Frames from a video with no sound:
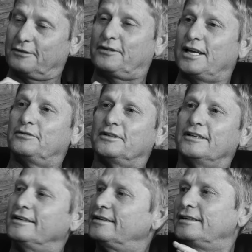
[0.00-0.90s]
a
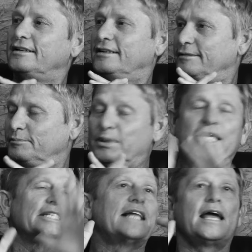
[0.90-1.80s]
favor.
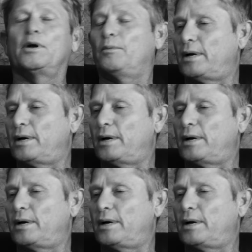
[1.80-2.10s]
Biggest nightmare of